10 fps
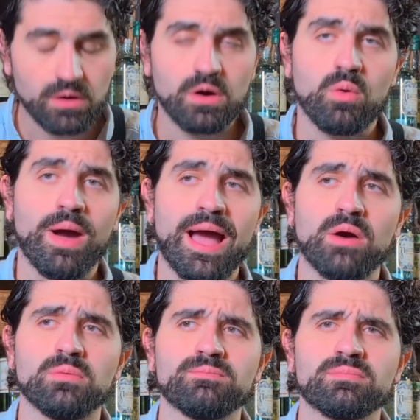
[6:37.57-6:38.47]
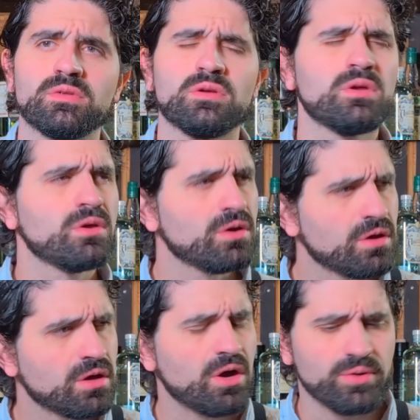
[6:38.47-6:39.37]
Oh, wow.
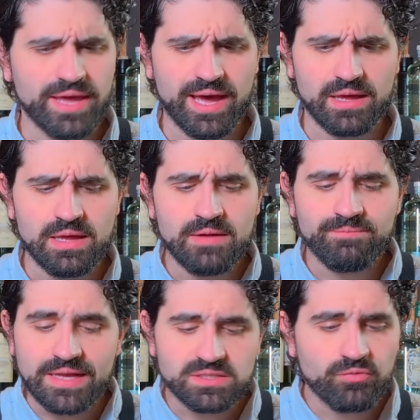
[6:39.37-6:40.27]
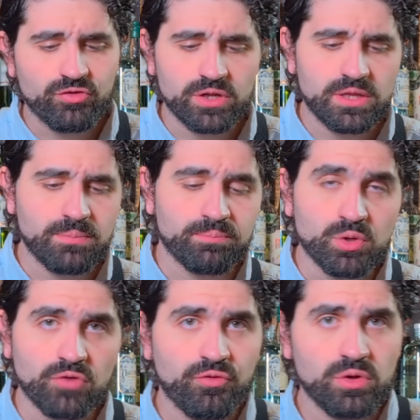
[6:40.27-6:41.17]
Oh yeah, that's a really
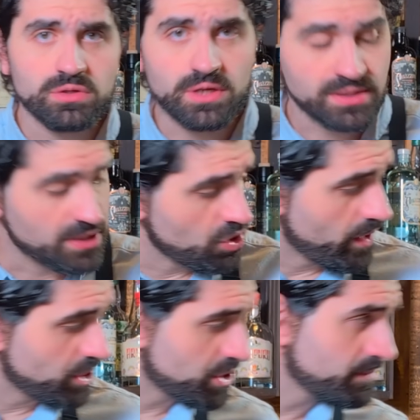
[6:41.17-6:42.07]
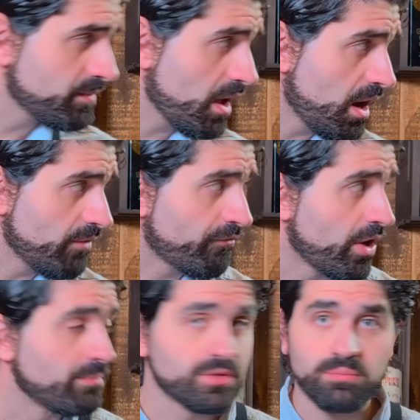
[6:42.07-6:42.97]
beautiful continuation
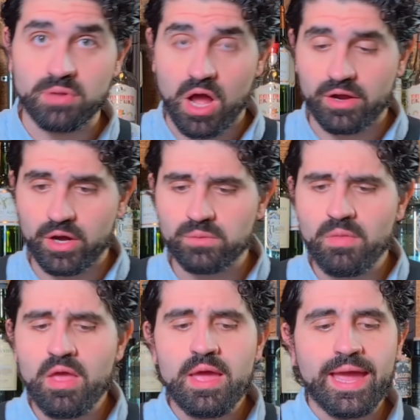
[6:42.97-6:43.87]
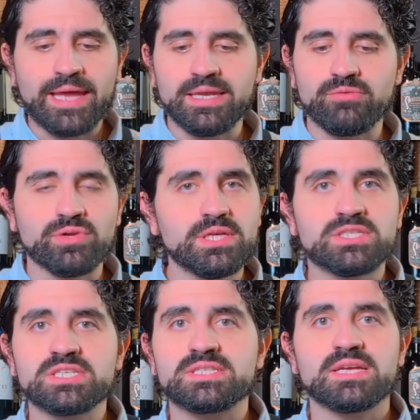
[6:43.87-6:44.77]
from the Blanco. And it really
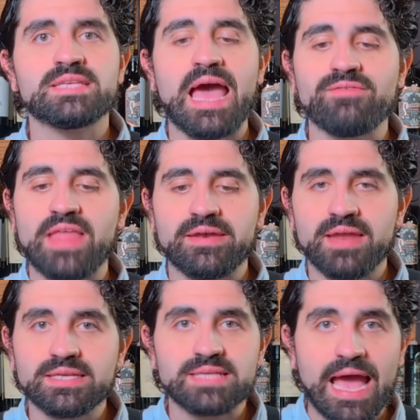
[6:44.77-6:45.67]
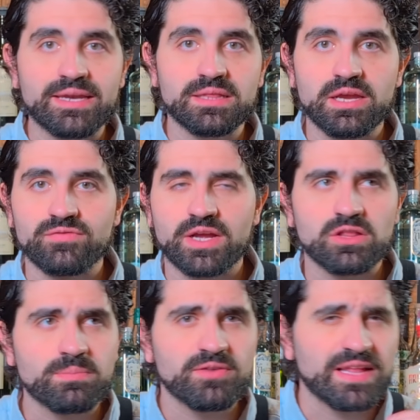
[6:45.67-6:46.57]
just does have that nice added layer of like a
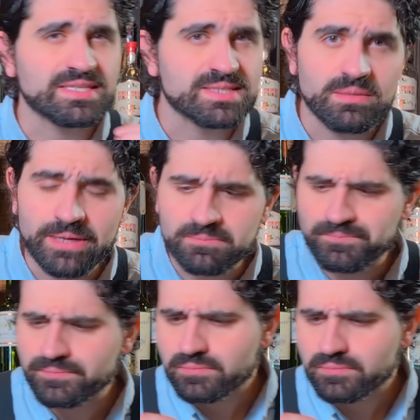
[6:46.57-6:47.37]
little bit of like cinnamon,